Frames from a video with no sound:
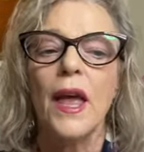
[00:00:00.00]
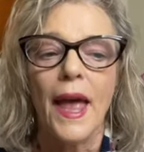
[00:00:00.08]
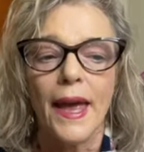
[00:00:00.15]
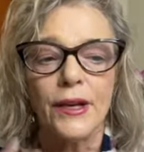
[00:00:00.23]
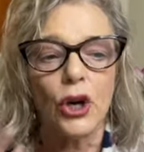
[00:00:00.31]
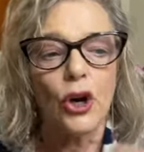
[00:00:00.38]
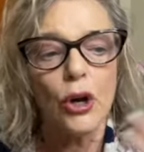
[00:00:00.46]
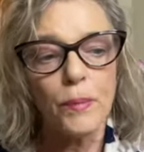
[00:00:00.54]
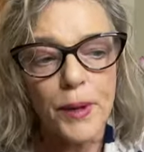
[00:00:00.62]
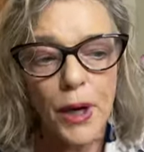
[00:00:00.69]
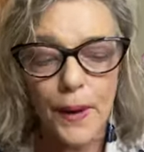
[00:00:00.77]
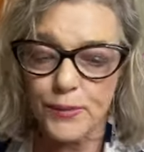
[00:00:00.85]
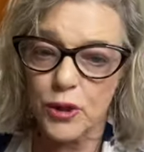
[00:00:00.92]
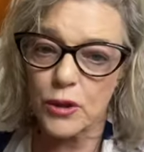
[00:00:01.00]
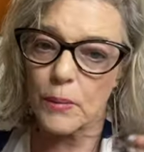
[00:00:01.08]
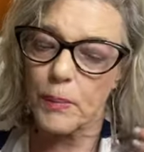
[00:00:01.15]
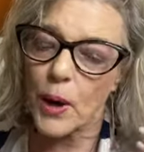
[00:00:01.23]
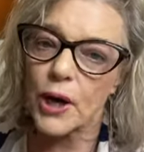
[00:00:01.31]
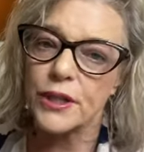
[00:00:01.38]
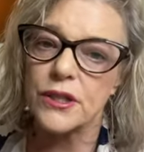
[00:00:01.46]
And open up to the
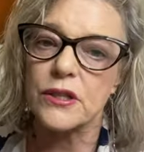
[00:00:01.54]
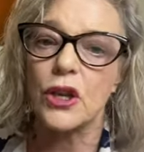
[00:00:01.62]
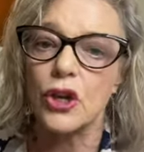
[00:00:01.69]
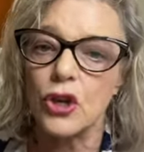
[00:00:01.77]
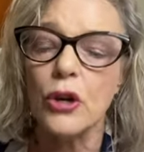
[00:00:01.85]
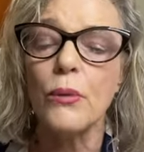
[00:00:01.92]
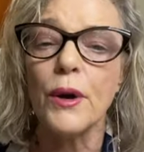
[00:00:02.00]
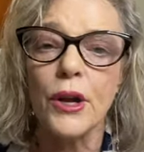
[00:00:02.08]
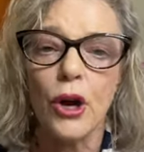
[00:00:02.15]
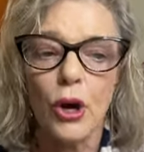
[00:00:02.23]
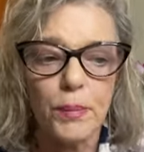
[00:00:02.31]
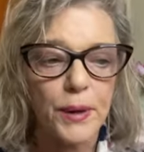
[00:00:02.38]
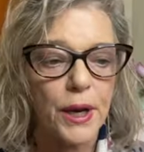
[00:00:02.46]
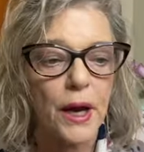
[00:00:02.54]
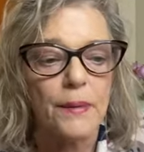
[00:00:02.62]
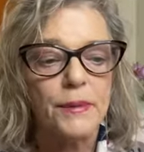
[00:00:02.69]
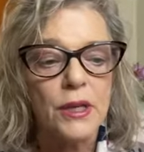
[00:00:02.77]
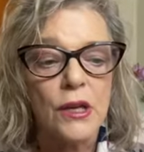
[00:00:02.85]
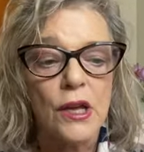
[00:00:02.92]
parts that you want to open up